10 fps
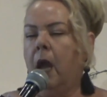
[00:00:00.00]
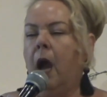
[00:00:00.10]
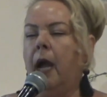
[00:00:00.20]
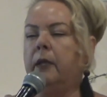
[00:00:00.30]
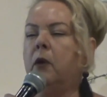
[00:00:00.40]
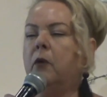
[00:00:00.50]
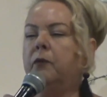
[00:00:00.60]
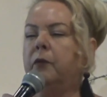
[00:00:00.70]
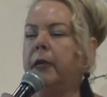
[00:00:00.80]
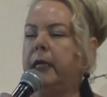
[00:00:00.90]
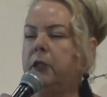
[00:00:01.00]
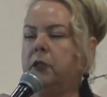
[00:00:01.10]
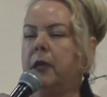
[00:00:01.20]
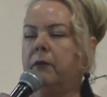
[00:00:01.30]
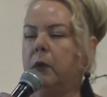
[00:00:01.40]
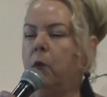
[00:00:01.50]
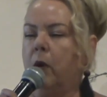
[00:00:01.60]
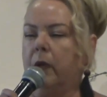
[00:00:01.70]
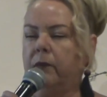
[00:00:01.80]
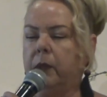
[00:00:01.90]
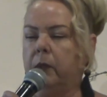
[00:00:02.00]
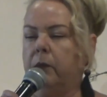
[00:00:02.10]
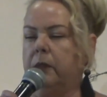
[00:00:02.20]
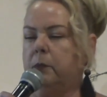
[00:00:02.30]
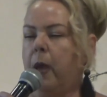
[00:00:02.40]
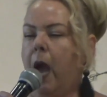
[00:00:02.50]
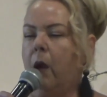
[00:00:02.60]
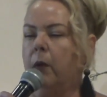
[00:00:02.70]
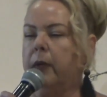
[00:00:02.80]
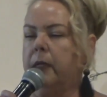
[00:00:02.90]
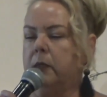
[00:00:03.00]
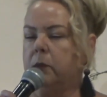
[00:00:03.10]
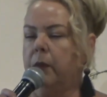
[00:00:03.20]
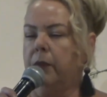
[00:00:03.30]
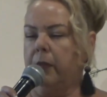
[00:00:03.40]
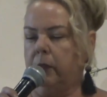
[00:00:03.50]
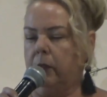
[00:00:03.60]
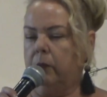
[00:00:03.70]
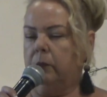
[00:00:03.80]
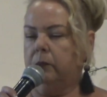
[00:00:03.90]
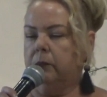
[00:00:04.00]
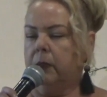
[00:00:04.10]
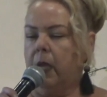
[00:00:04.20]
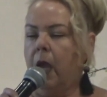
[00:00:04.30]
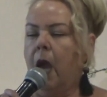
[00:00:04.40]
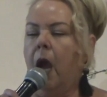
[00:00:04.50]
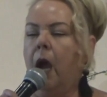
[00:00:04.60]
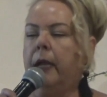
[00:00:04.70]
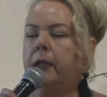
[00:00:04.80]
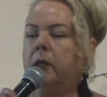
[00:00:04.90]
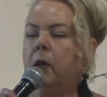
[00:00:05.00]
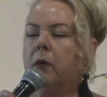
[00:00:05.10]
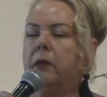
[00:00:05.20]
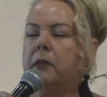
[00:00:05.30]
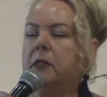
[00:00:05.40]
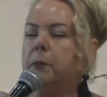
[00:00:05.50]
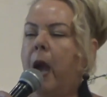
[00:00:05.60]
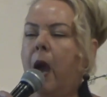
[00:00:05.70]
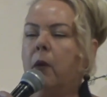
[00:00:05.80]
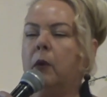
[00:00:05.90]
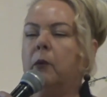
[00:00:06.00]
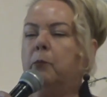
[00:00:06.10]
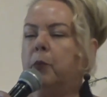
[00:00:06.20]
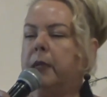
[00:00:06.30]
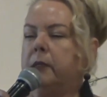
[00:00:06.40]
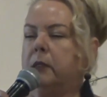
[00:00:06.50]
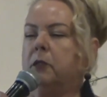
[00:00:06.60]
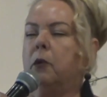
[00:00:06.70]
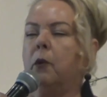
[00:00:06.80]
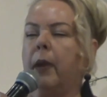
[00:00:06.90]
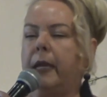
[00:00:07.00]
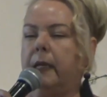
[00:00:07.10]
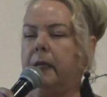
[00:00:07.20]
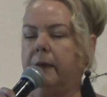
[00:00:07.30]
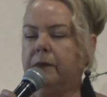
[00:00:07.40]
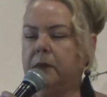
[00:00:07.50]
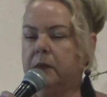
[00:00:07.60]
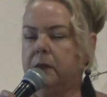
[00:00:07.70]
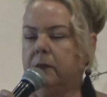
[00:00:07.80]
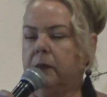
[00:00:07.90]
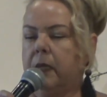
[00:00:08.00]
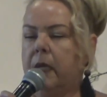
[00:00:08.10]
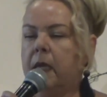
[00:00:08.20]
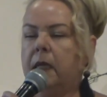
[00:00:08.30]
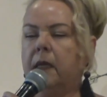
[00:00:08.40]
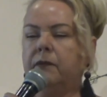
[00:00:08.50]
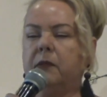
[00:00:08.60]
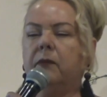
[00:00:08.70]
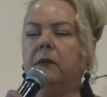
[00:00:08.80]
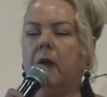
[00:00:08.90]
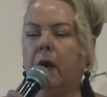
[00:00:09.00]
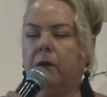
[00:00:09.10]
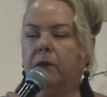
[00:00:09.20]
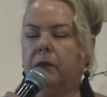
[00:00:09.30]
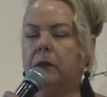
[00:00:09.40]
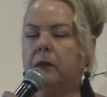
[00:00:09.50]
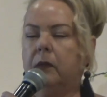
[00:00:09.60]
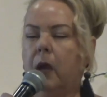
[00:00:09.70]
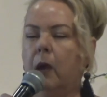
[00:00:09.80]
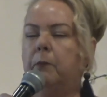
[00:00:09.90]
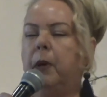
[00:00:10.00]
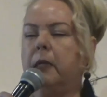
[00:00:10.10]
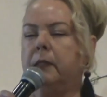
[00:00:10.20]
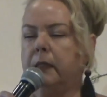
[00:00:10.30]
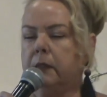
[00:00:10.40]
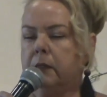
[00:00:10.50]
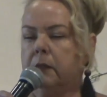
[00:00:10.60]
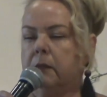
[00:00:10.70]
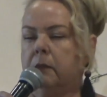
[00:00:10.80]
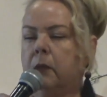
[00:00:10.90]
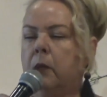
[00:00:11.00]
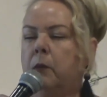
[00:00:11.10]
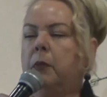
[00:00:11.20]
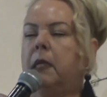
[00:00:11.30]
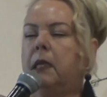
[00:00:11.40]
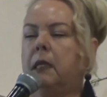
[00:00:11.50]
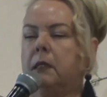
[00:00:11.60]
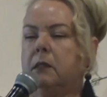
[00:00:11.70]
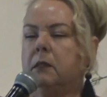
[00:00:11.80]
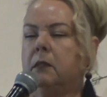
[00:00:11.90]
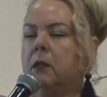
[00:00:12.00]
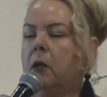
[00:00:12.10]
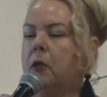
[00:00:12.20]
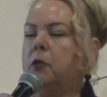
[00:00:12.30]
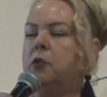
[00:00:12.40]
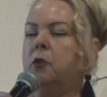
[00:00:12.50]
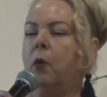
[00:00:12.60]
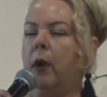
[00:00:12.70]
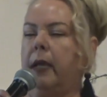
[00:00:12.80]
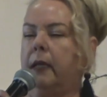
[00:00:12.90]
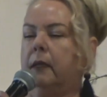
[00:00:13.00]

I know for each and every one of you, this power is within you. I know that this power brings us great gifts. Gifts of love, abundance, peace, joy,